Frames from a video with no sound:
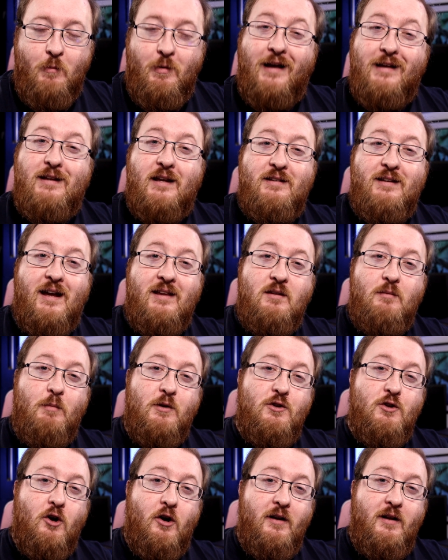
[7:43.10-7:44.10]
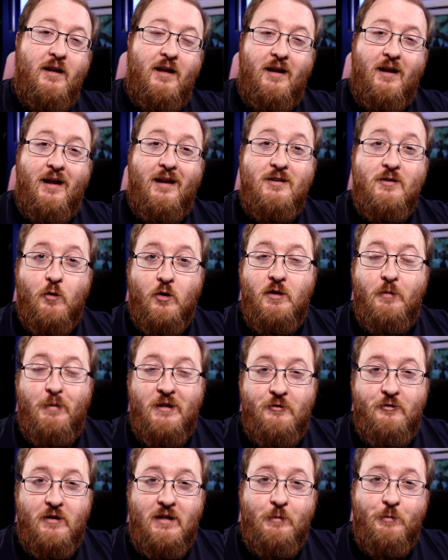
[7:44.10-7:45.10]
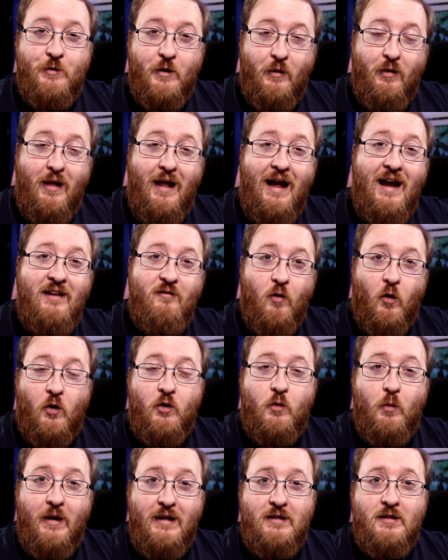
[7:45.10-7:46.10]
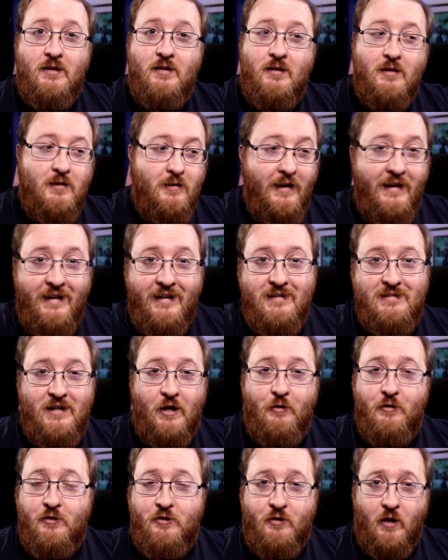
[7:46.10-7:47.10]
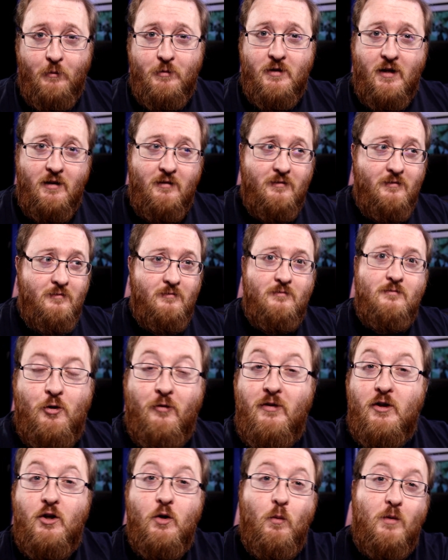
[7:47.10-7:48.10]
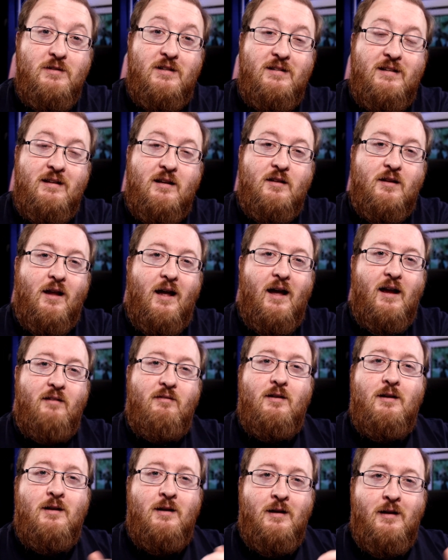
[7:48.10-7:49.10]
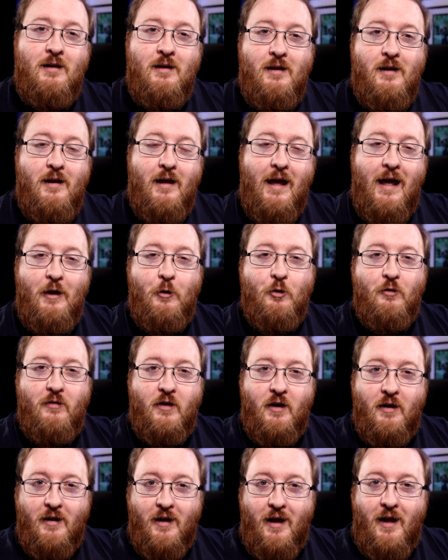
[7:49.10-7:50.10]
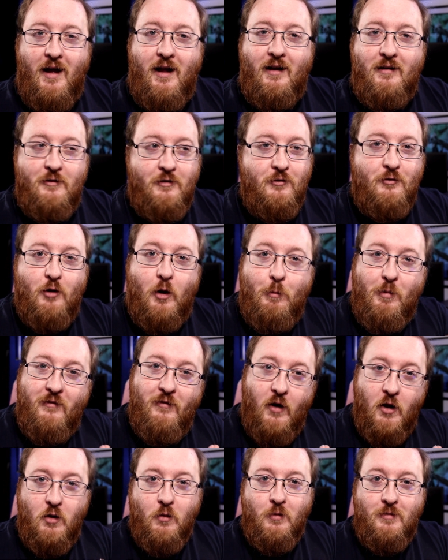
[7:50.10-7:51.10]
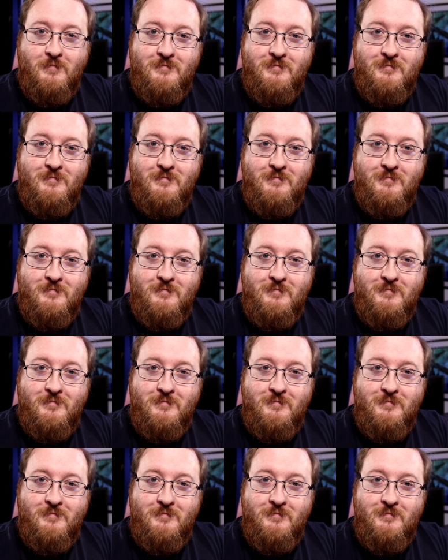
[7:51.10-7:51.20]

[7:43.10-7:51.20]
But as I said, the majority is going to be streamed live on Twitch. Link is down in the description. So if you do want to see this live, head over and drop a follow.